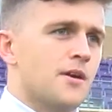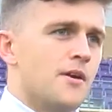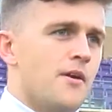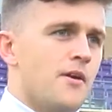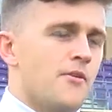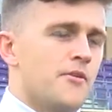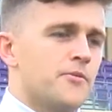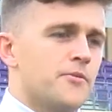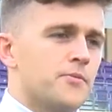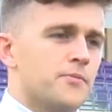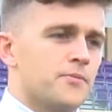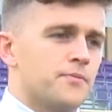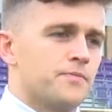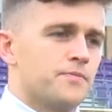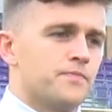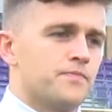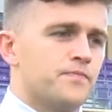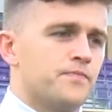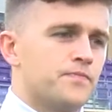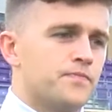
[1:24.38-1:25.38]

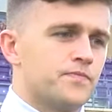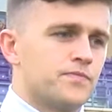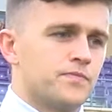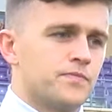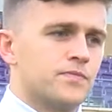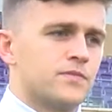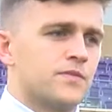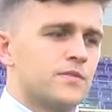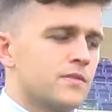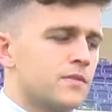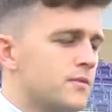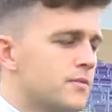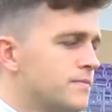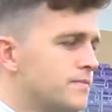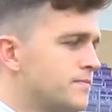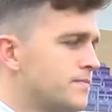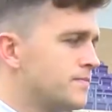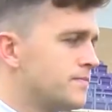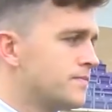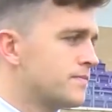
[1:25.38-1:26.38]

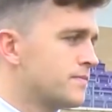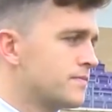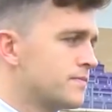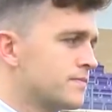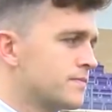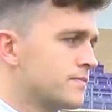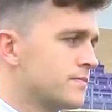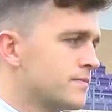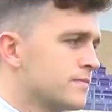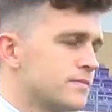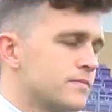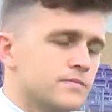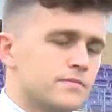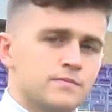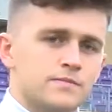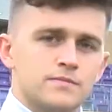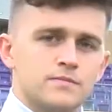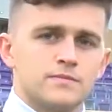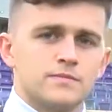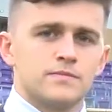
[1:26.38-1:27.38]

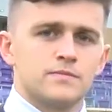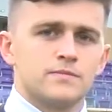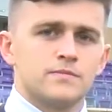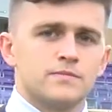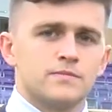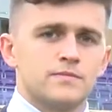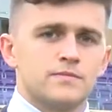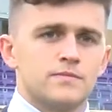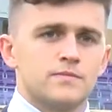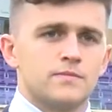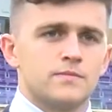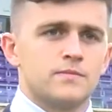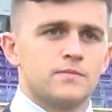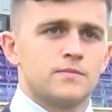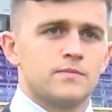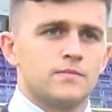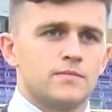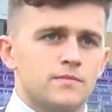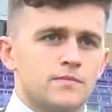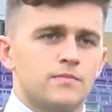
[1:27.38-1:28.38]

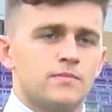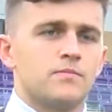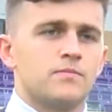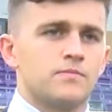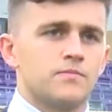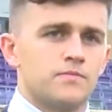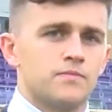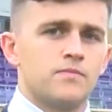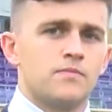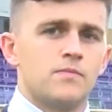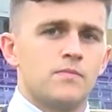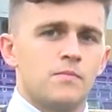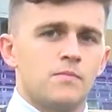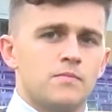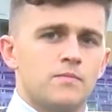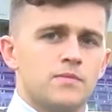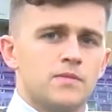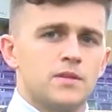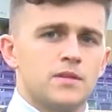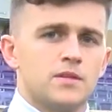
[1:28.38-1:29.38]

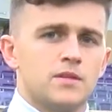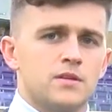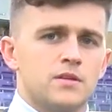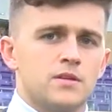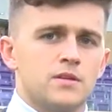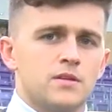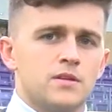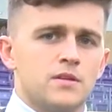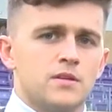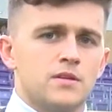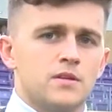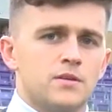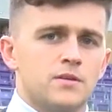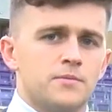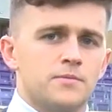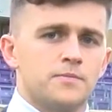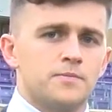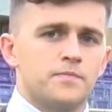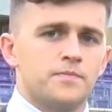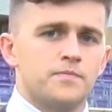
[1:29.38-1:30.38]

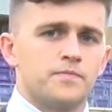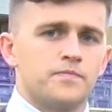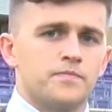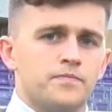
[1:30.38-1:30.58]
The person shown says nothing.